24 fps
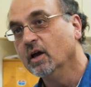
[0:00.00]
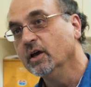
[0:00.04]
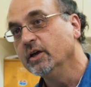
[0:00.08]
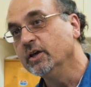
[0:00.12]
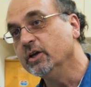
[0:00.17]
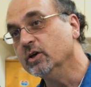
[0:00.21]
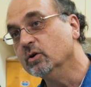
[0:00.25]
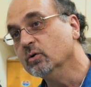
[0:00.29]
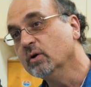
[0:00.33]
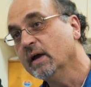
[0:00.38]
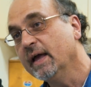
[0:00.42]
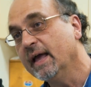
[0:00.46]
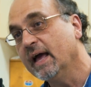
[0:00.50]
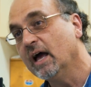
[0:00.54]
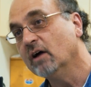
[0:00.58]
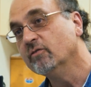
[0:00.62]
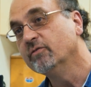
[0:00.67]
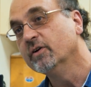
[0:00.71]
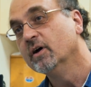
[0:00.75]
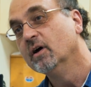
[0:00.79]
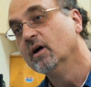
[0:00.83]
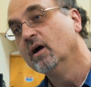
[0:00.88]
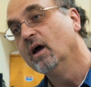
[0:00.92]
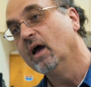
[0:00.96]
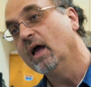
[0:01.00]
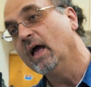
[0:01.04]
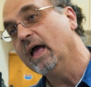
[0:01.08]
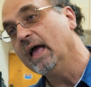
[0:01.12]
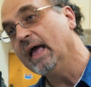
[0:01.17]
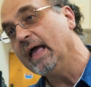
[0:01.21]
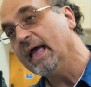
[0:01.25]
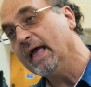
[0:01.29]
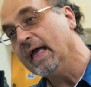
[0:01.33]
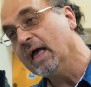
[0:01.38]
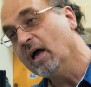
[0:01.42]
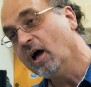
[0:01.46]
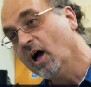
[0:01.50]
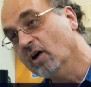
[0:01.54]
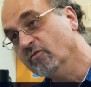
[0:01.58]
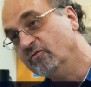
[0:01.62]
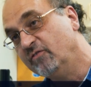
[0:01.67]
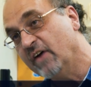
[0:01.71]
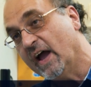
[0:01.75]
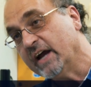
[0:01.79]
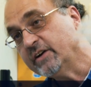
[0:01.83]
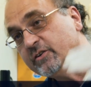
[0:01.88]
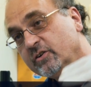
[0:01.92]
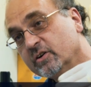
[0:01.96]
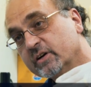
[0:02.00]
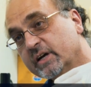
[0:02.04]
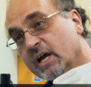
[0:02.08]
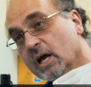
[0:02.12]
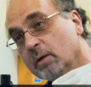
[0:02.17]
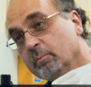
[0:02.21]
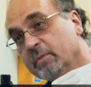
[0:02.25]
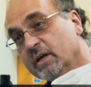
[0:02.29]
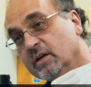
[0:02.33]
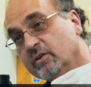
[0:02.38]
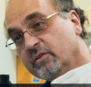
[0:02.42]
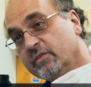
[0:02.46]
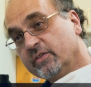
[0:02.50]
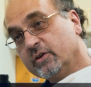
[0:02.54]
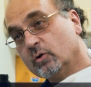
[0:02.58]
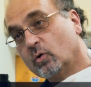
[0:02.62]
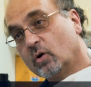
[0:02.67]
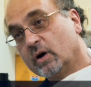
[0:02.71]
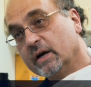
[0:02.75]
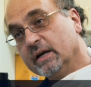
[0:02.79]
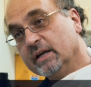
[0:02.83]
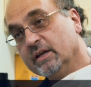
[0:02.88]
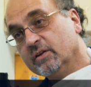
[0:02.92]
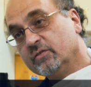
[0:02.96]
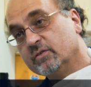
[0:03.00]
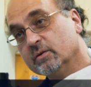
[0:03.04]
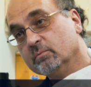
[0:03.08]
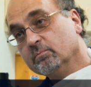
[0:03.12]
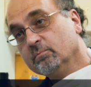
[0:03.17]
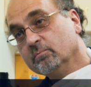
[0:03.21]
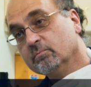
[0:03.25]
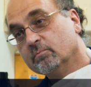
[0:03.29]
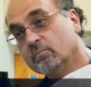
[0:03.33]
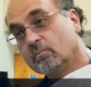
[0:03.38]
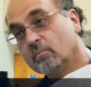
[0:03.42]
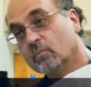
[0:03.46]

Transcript: You have a vector come into the organism,